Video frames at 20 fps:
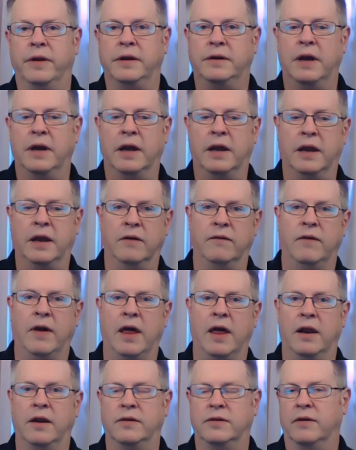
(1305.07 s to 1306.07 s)
taking
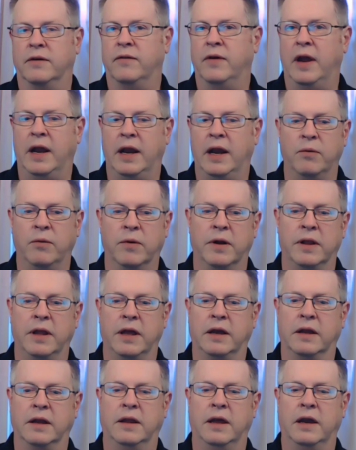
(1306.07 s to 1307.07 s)
advantage of anyone they
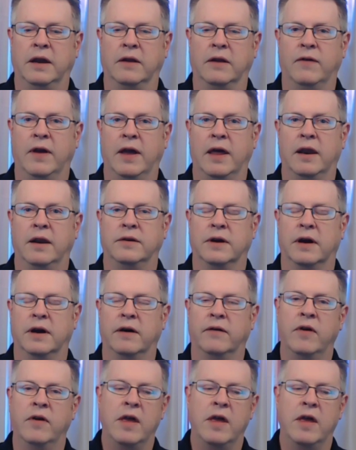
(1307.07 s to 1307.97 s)
can take advantage of.